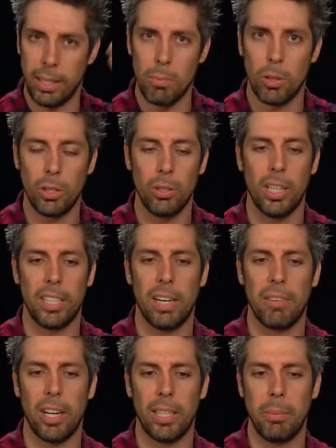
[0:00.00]
the more you learn
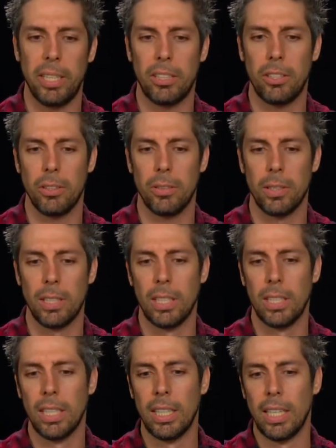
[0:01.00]
about animation.
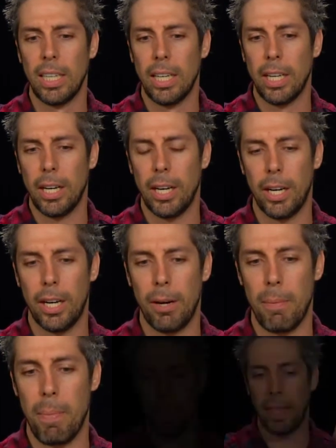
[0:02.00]

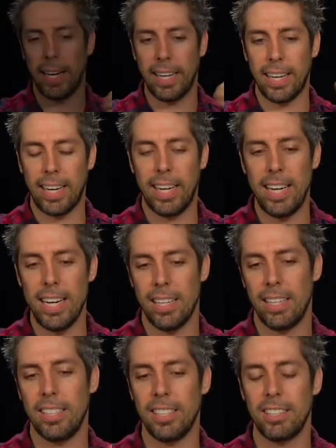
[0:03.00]

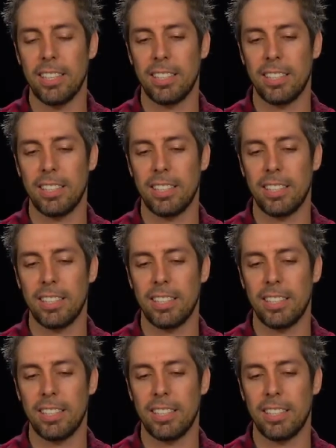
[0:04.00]
In this